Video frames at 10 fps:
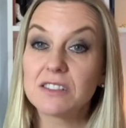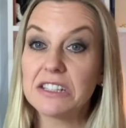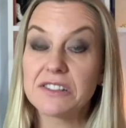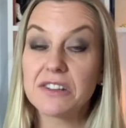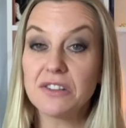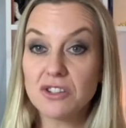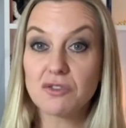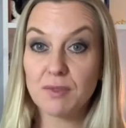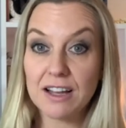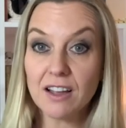It's a good
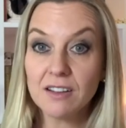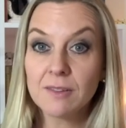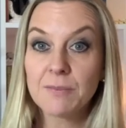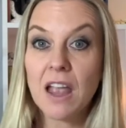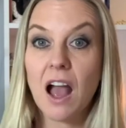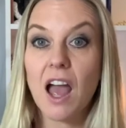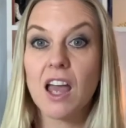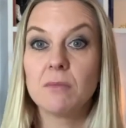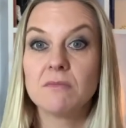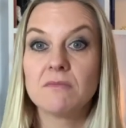trigger,
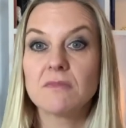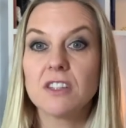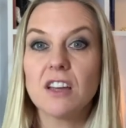and